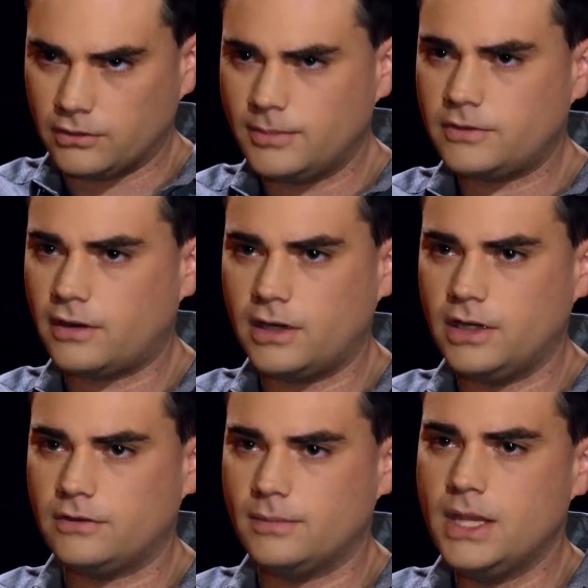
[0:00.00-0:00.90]
So
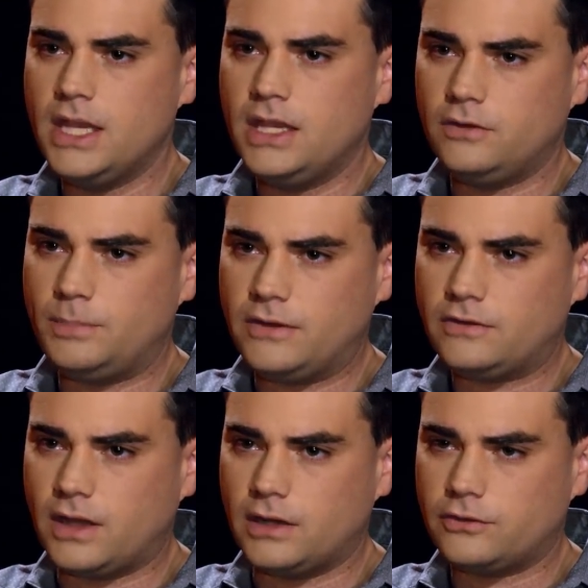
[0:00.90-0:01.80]
libertarianism is
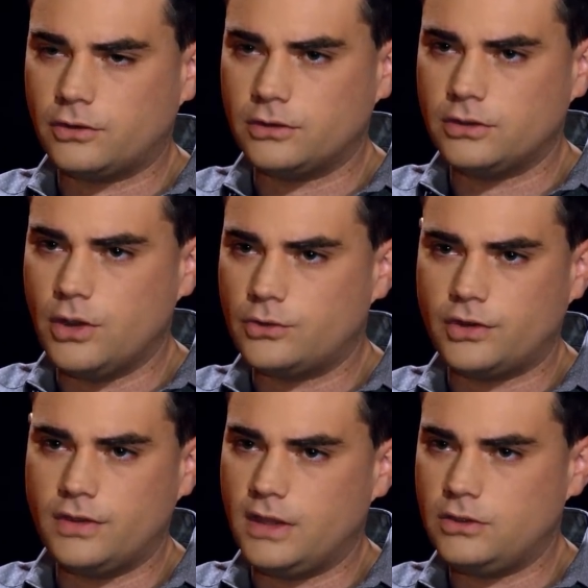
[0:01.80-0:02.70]
based on a certain
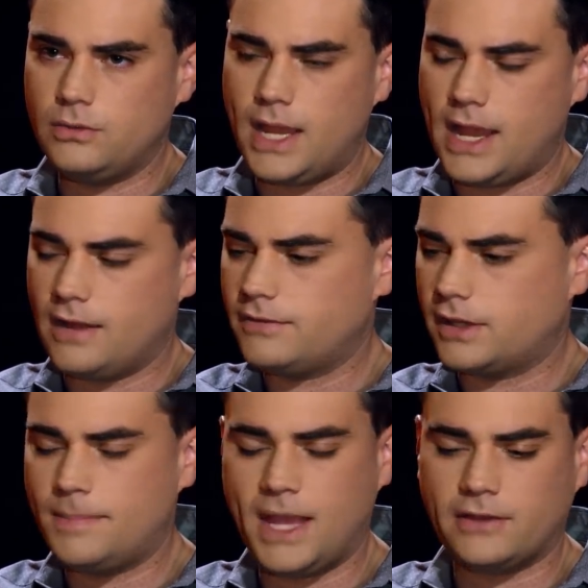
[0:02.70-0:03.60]
notion that you have
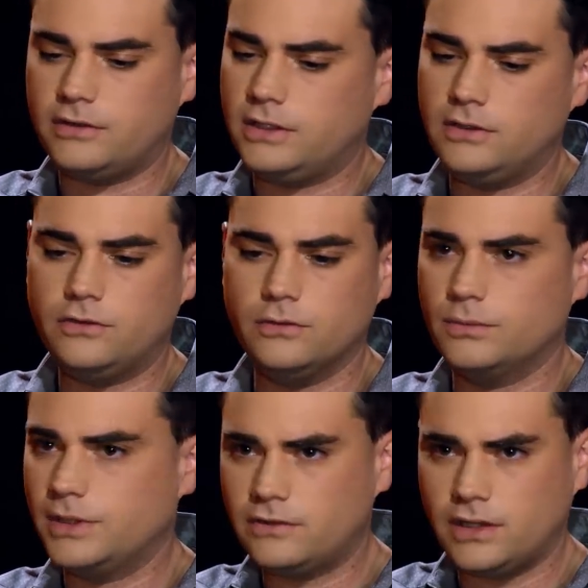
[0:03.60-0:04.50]
the capacity to
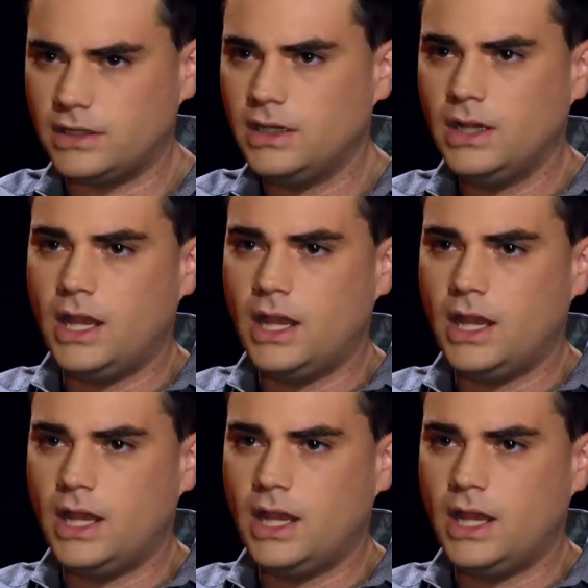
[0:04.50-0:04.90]
reason